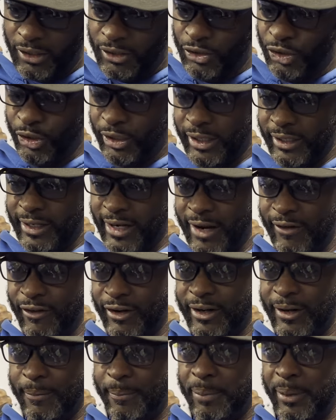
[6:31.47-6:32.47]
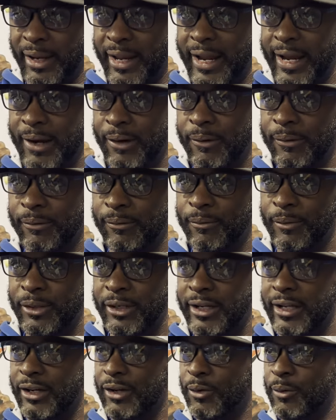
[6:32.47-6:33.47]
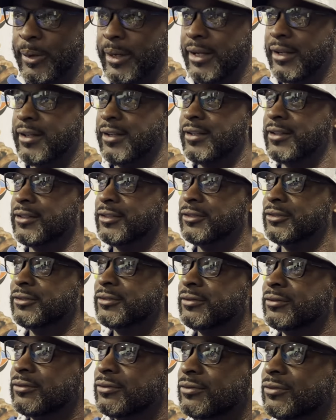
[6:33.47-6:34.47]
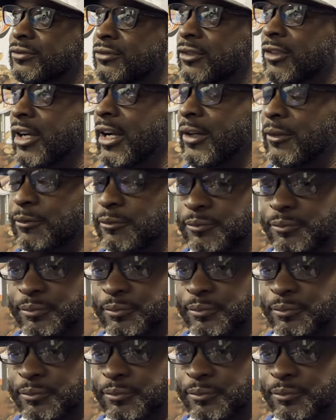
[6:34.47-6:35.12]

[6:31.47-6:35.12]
You can never complain when you get a win, right?